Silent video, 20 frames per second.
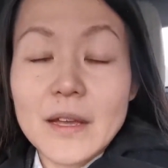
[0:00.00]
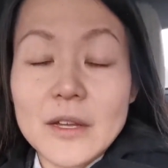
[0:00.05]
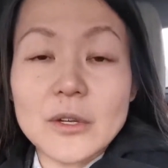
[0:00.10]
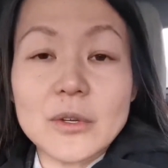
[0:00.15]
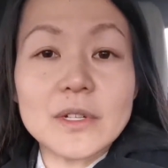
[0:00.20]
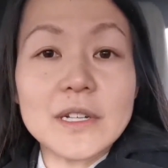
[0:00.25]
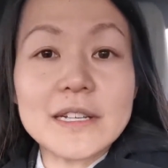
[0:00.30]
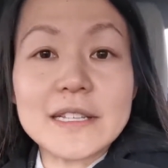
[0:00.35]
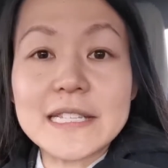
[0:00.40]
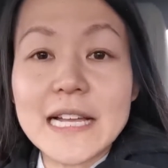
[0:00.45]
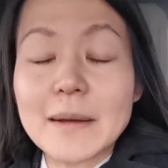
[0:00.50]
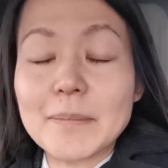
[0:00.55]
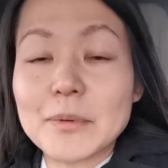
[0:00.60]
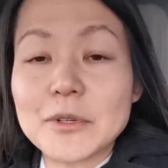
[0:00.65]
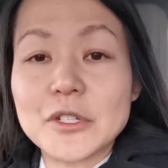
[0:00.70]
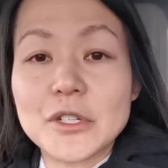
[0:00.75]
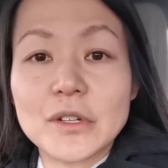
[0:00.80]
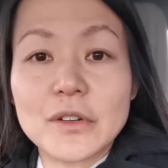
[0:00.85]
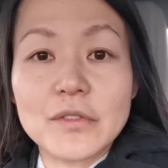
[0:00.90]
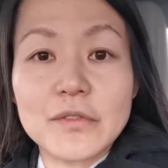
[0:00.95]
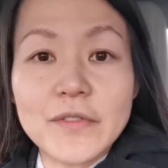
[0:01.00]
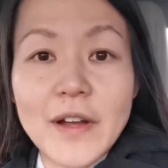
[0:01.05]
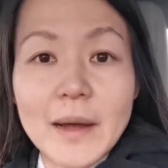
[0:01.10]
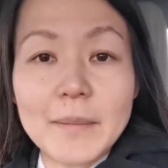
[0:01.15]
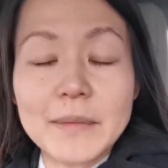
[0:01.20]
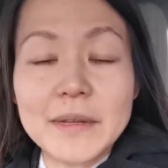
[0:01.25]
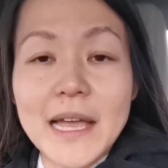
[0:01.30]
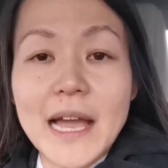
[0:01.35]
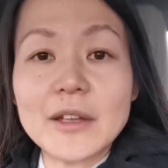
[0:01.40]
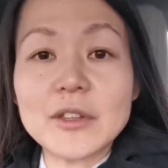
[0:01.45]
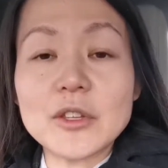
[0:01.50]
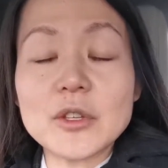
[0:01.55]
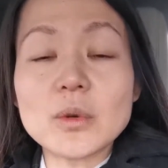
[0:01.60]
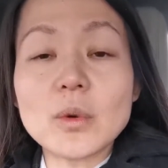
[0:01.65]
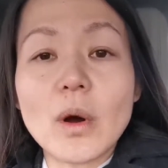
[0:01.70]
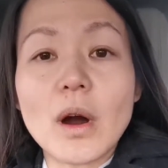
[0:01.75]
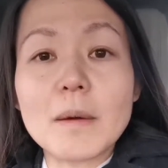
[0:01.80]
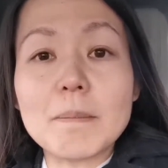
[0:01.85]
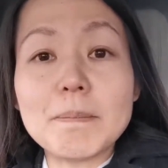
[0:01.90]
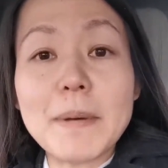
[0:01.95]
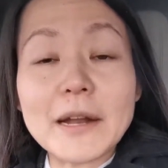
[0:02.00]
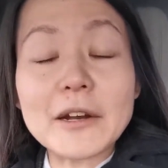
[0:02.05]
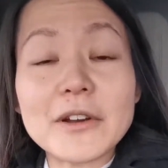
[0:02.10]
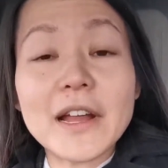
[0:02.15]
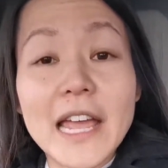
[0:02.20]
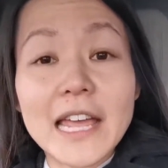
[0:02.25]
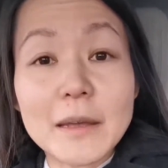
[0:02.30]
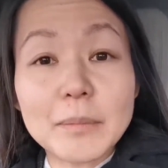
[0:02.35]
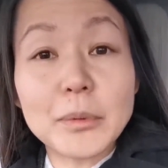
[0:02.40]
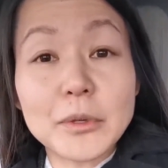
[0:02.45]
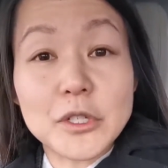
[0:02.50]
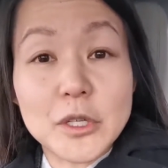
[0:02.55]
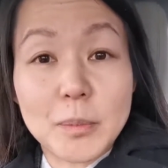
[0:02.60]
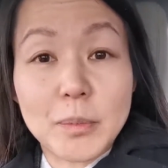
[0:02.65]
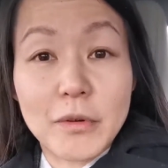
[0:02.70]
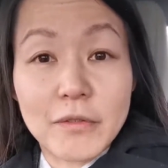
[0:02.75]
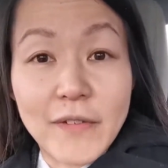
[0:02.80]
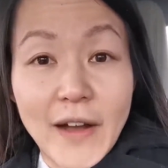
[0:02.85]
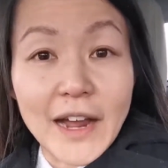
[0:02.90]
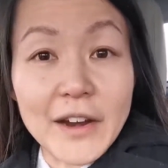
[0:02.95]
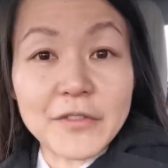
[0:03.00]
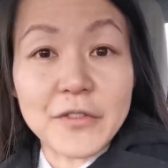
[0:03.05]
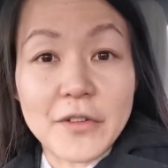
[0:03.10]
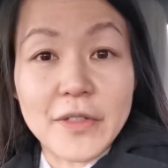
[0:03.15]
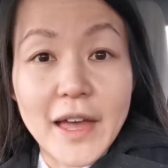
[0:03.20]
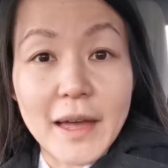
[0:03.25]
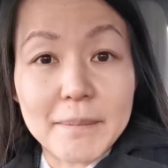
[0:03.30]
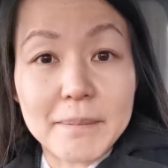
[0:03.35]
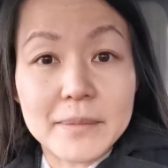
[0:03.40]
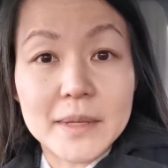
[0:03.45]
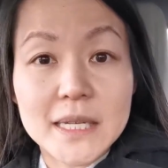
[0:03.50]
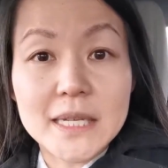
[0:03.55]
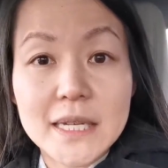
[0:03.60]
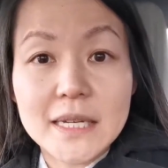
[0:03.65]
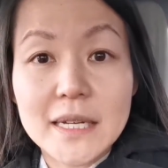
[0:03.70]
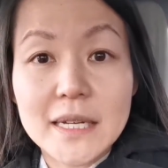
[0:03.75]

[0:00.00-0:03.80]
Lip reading: You're an example to your family, and you are better able to provide for them.